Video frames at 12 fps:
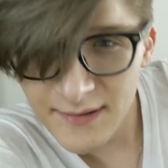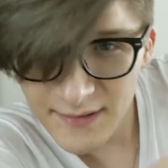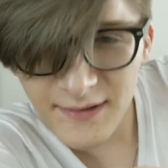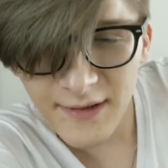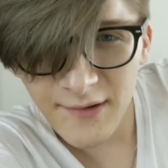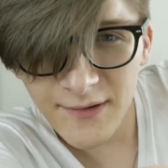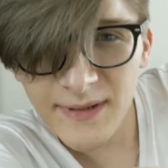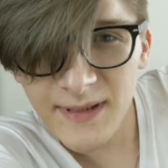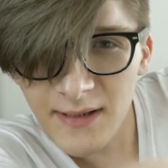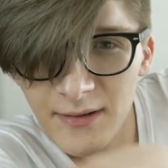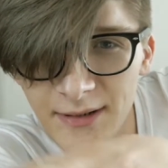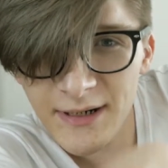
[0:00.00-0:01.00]
Though
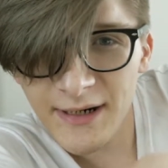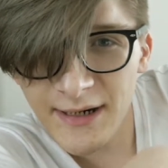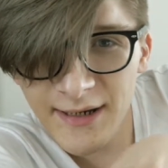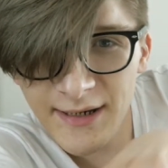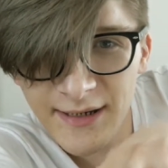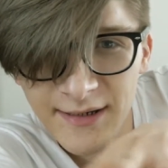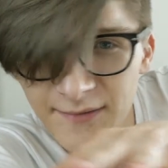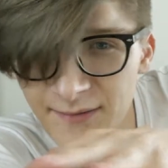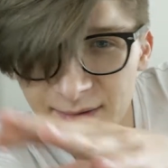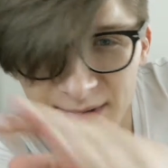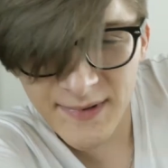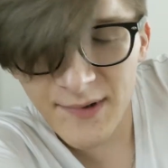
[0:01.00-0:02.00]
still, I
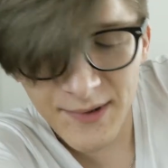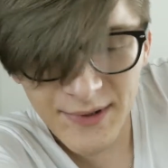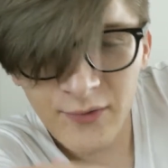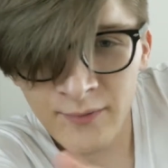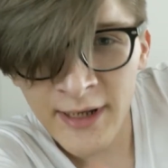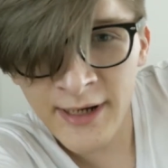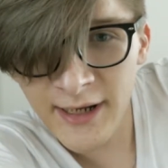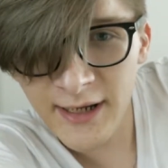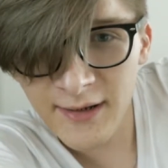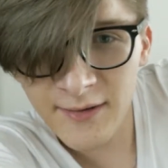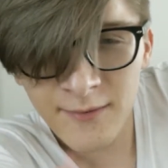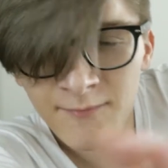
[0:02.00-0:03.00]
saw so
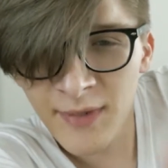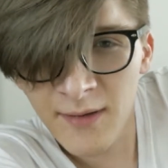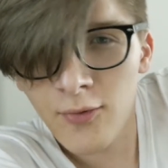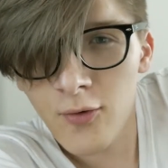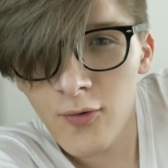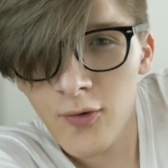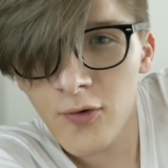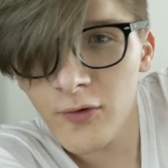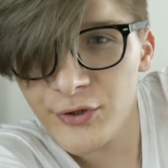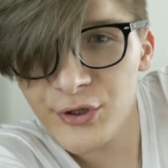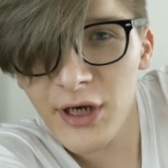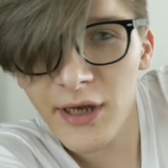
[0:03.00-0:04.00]
many people
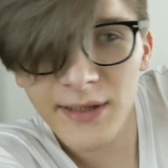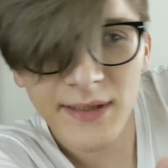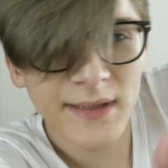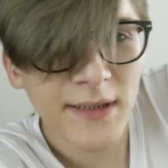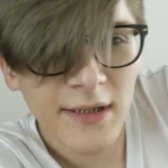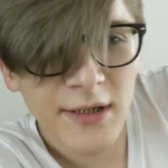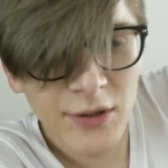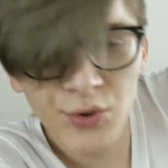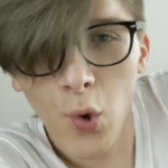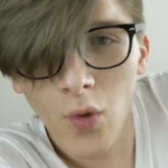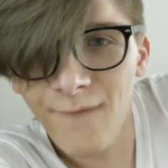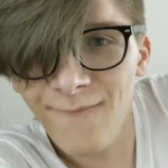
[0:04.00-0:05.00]
who just
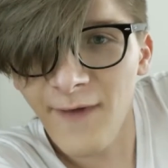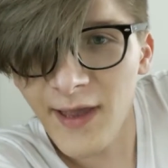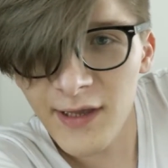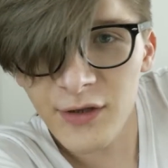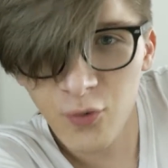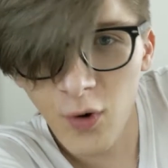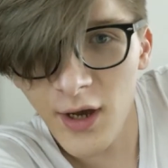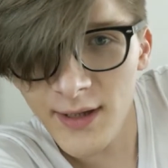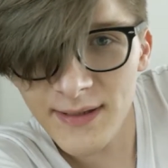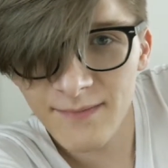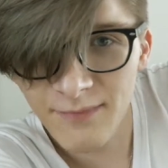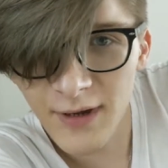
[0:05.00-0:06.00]
don't think
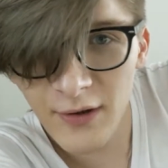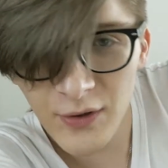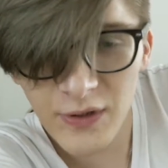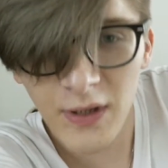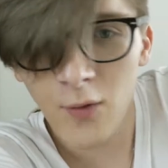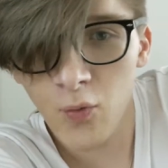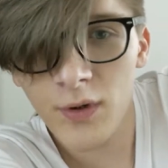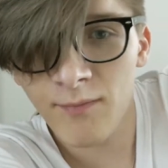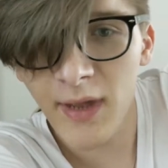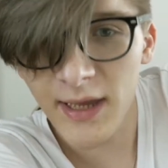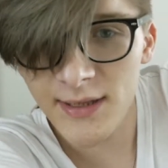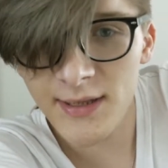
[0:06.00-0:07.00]
twice about what
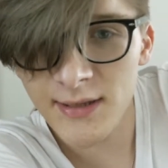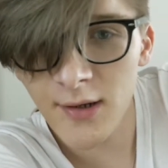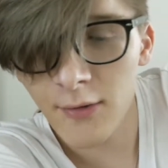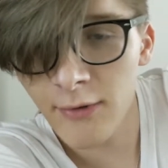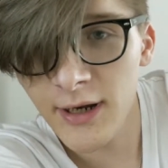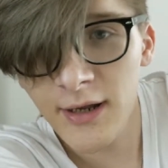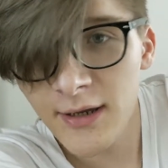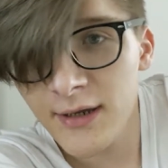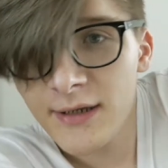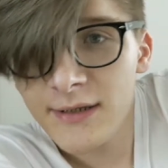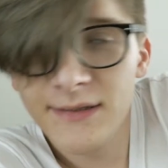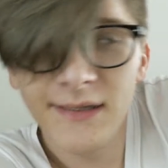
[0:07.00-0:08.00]
makes a story,
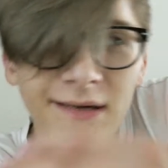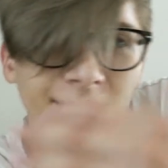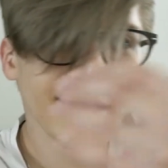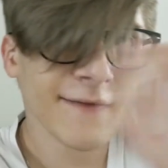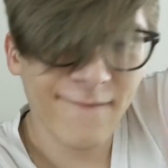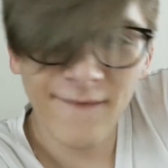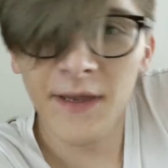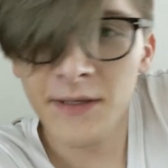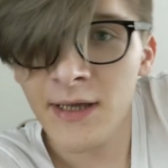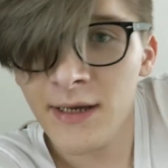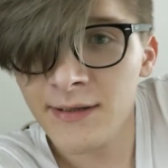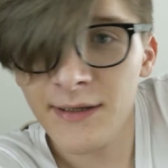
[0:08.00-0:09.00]
that I
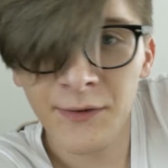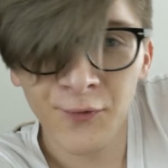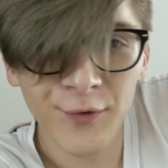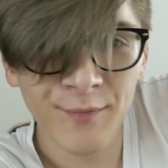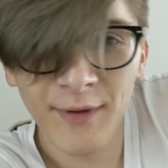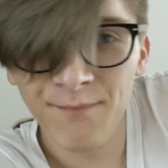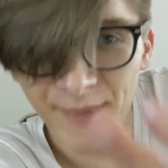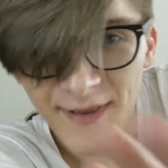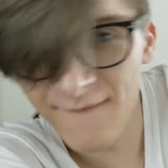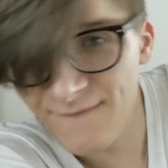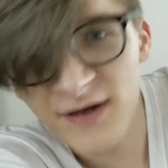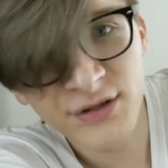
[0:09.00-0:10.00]
think that it would be
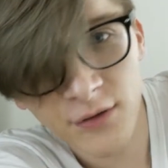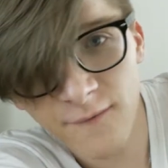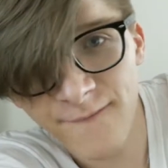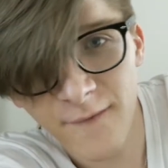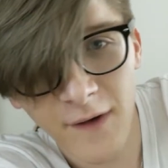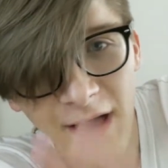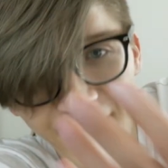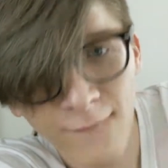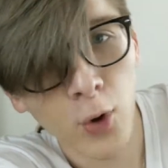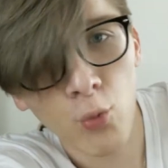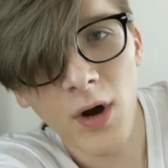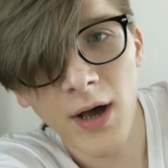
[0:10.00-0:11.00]
beneficial for
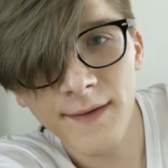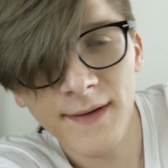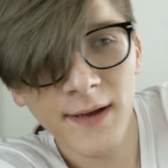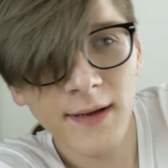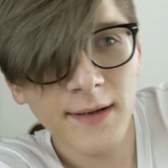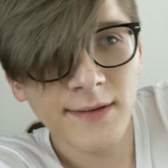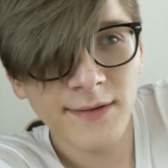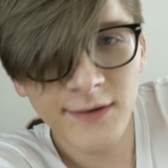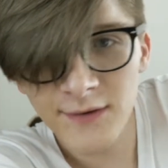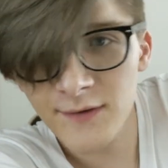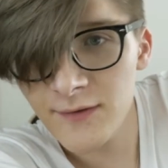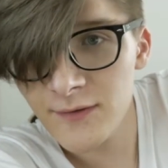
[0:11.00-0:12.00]
everyone
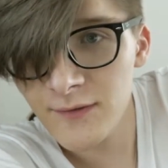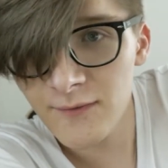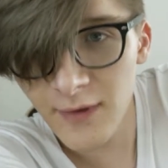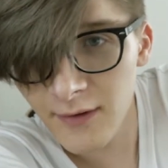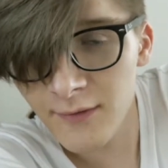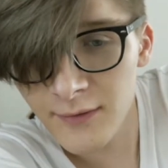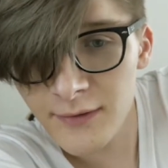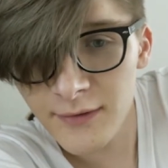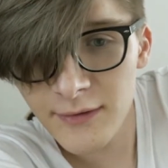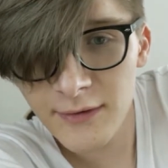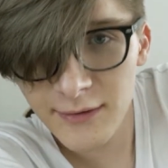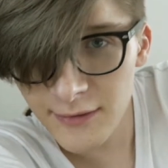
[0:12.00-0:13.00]
to, well,
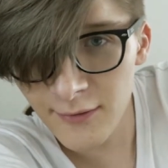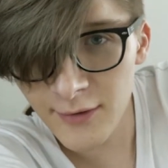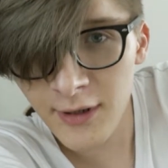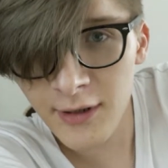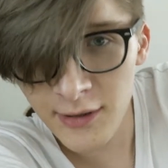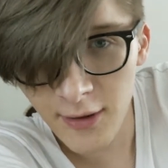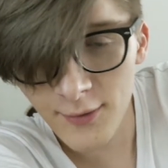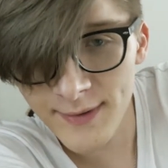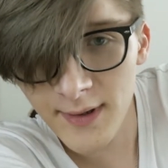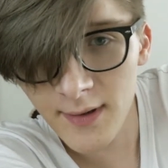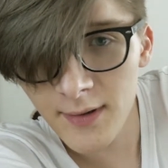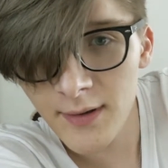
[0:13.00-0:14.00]
look
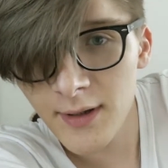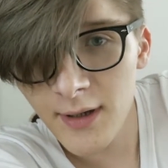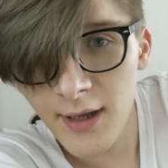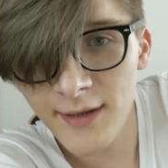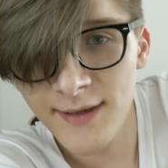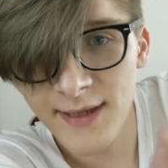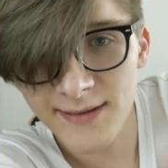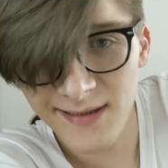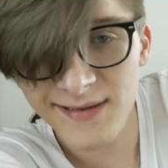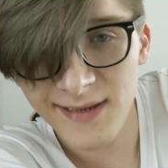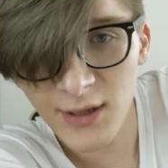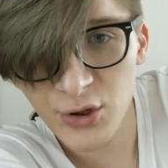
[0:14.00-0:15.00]
closer at these
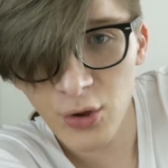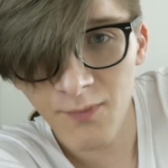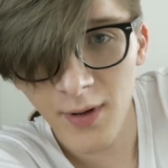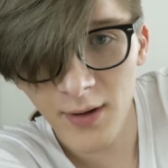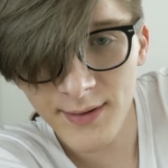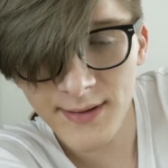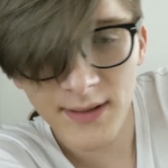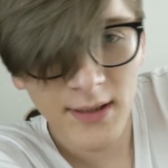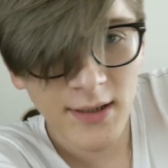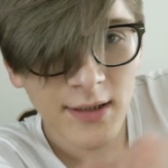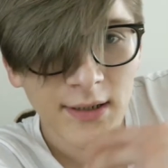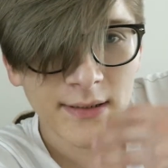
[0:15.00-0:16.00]
essential parts.
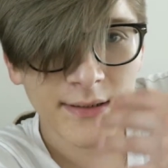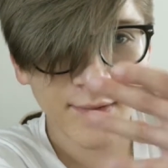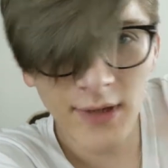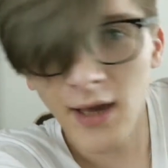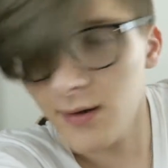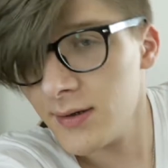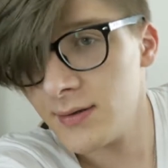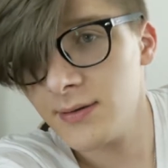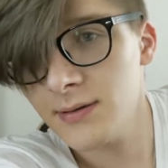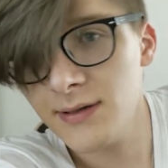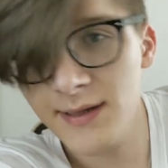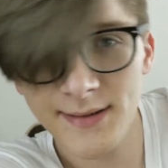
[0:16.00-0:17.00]
So yeah,
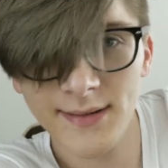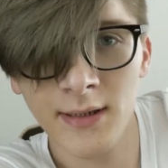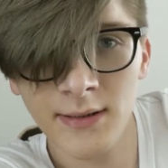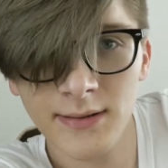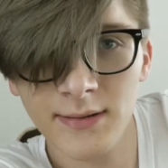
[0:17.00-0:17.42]
let's start.